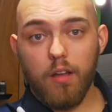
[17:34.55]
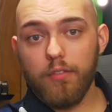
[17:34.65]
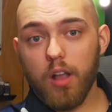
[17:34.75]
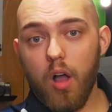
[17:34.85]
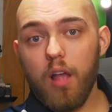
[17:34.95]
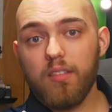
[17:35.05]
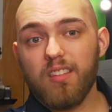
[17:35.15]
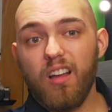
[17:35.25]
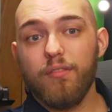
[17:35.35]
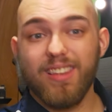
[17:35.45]
of the
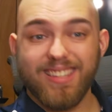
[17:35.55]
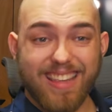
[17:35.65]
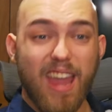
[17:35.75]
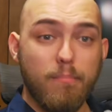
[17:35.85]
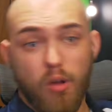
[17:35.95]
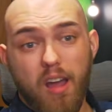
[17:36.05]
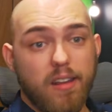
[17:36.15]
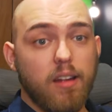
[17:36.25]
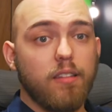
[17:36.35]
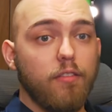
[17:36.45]
cost of the same
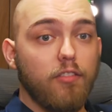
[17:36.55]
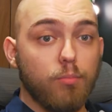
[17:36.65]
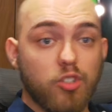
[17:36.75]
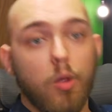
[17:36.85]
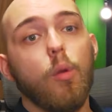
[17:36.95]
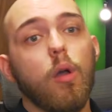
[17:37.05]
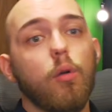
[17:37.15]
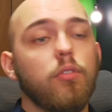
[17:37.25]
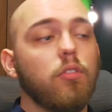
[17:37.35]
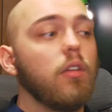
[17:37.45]
product from
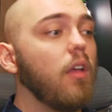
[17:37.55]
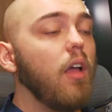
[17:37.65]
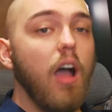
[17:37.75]
Sonos.